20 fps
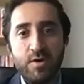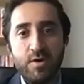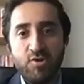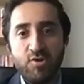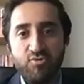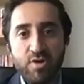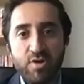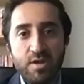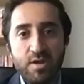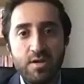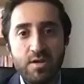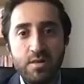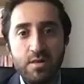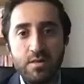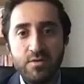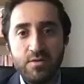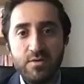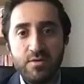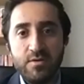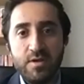very
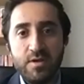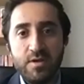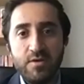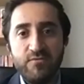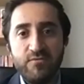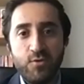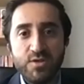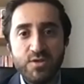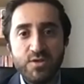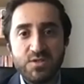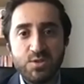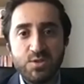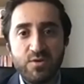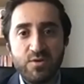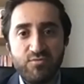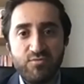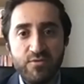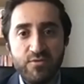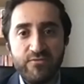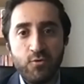critical voices of
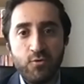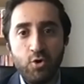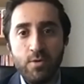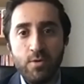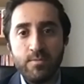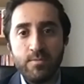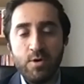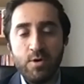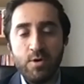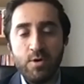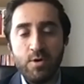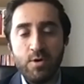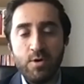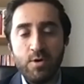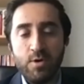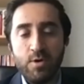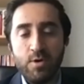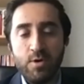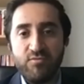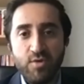reform,
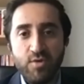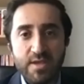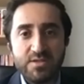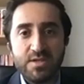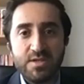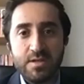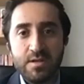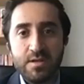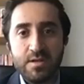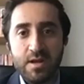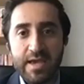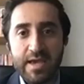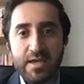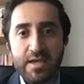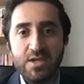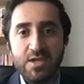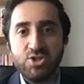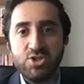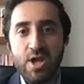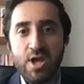of reason,
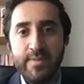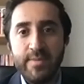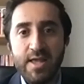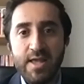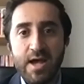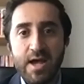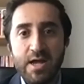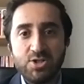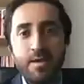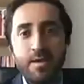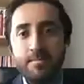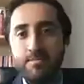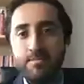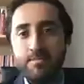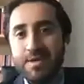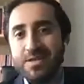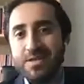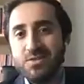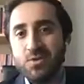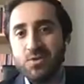like Hisham
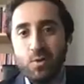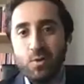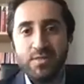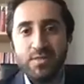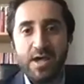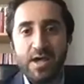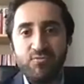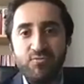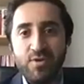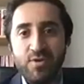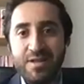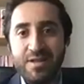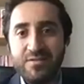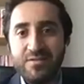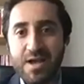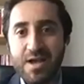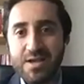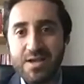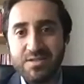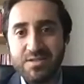al-Hashmi, because
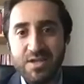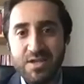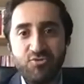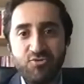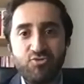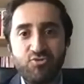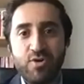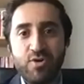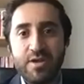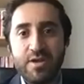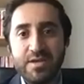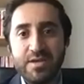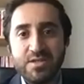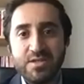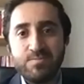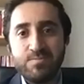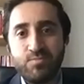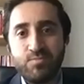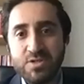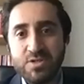all that really does, it
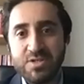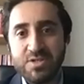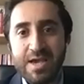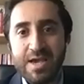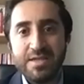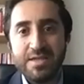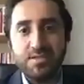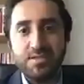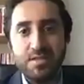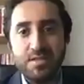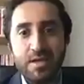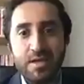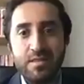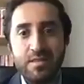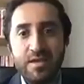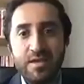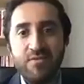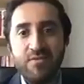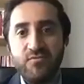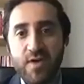triggers
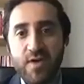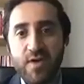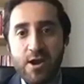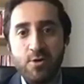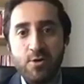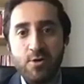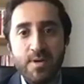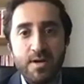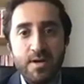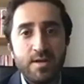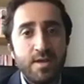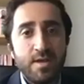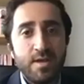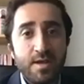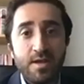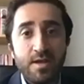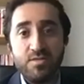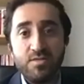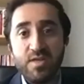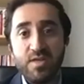precisely the environment
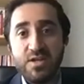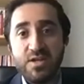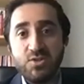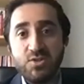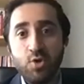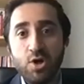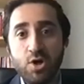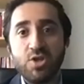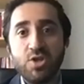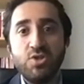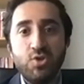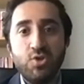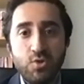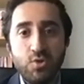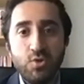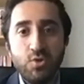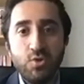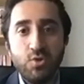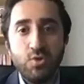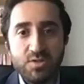that is not
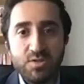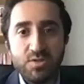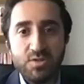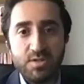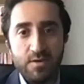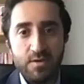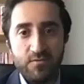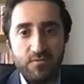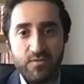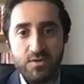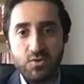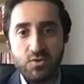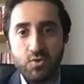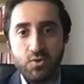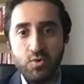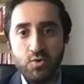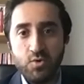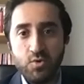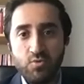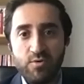conducive
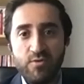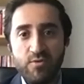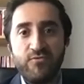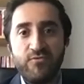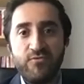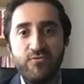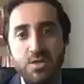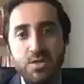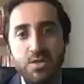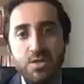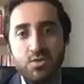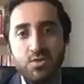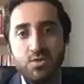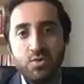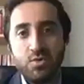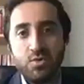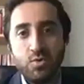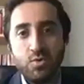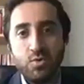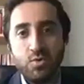to reform,
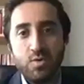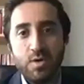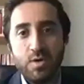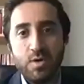conducive